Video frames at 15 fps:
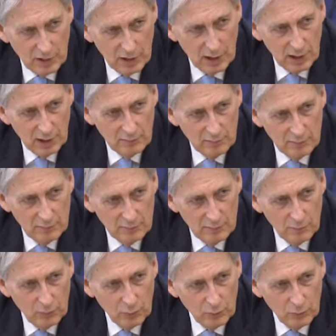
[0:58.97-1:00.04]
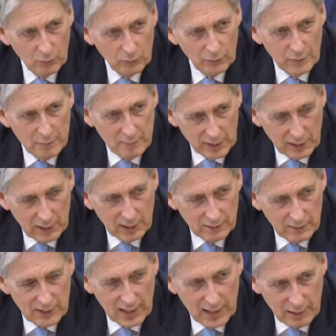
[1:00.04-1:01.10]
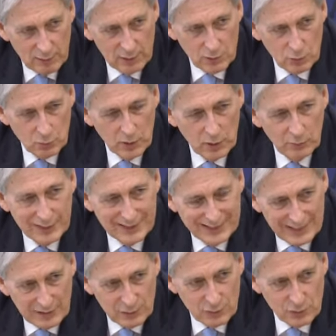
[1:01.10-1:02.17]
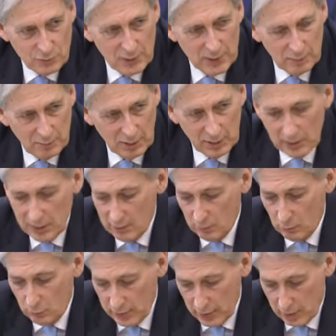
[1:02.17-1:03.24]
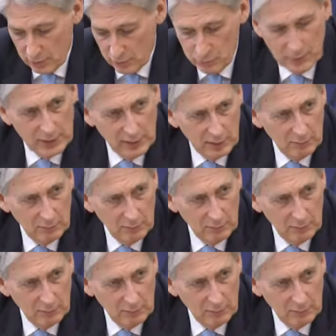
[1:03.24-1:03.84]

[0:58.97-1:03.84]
the areas where we need to spend money, we are spending